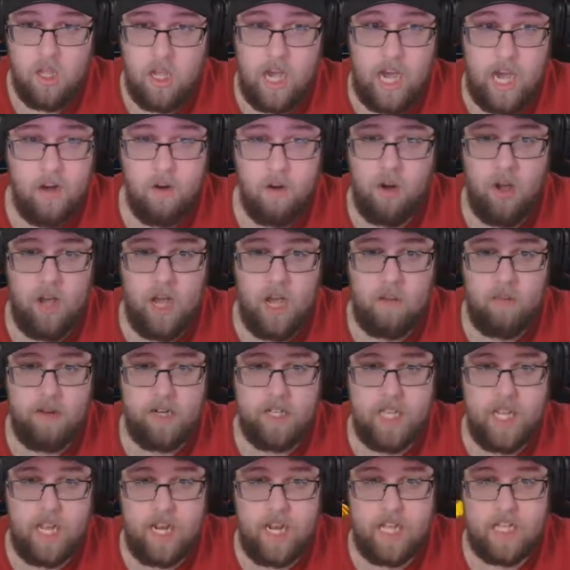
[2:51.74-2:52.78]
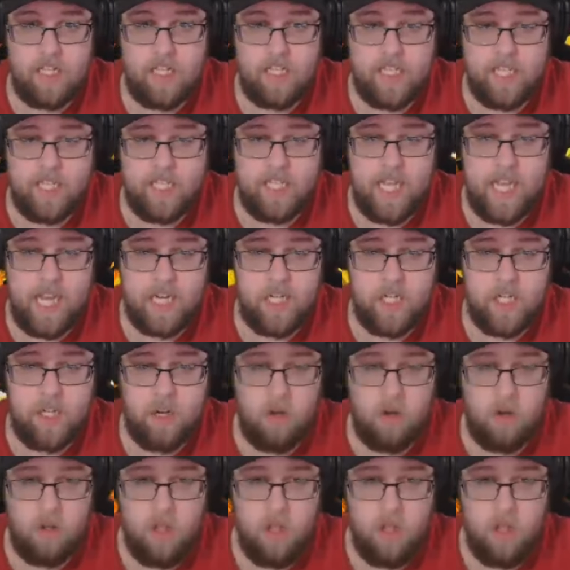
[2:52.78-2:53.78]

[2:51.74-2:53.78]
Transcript: I don't know how much that is. Sensational.